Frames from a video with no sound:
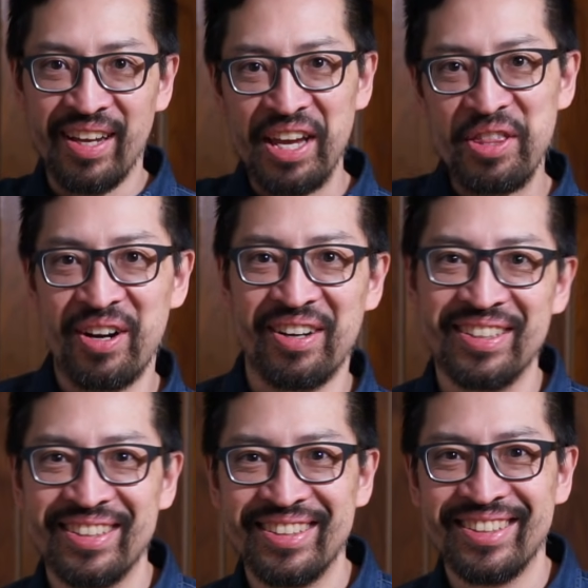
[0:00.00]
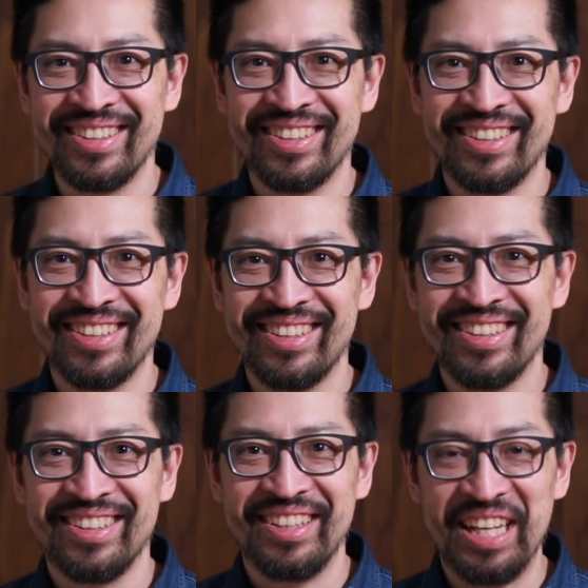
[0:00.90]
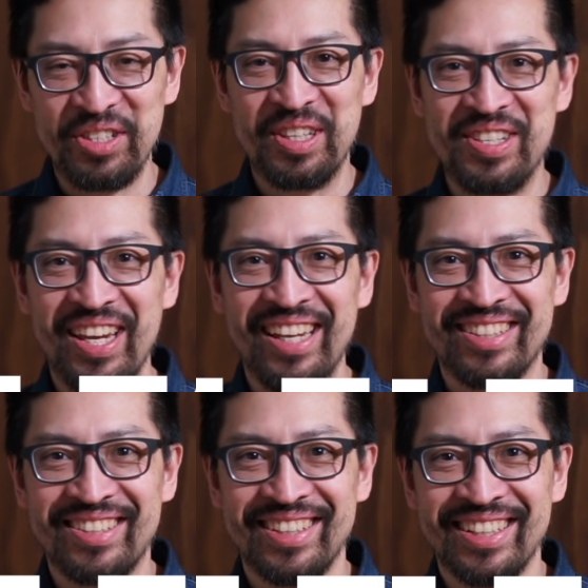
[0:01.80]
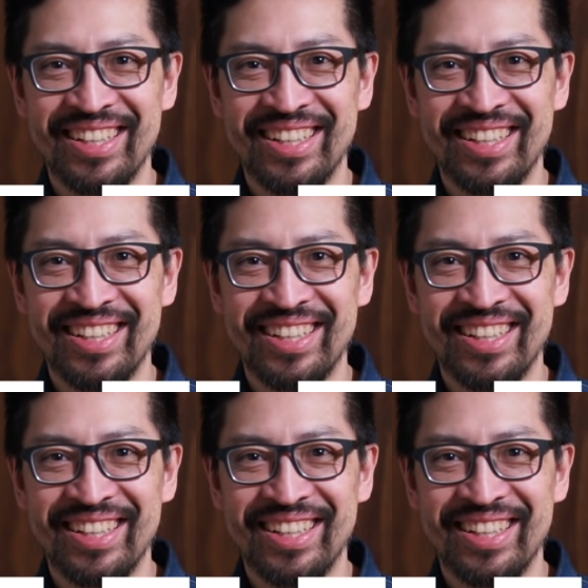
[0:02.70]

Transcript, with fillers: Hey there. it's the taste.